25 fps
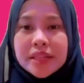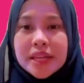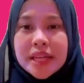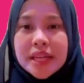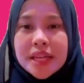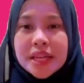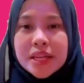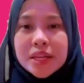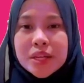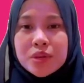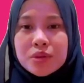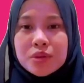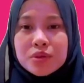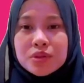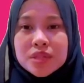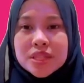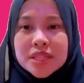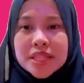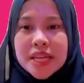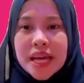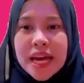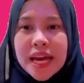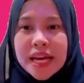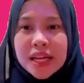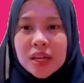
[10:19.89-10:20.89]
is
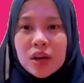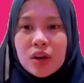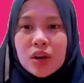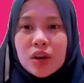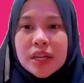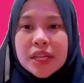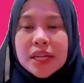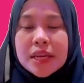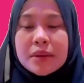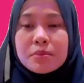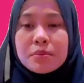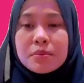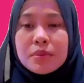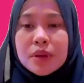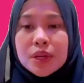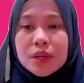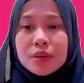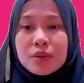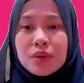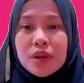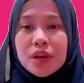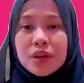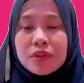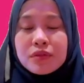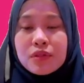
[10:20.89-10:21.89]
used and only
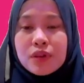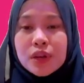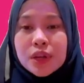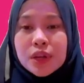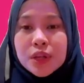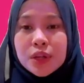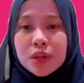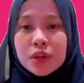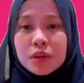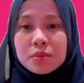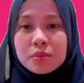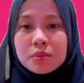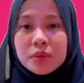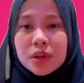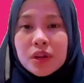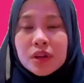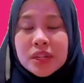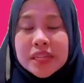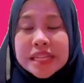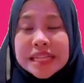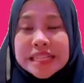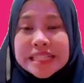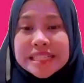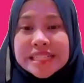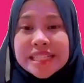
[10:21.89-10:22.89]
moderate vacuum
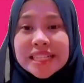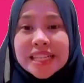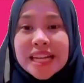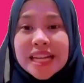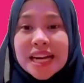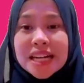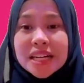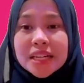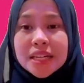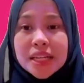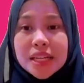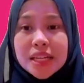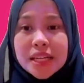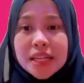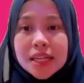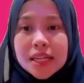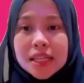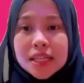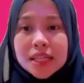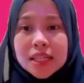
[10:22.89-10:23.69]
conditions are needed.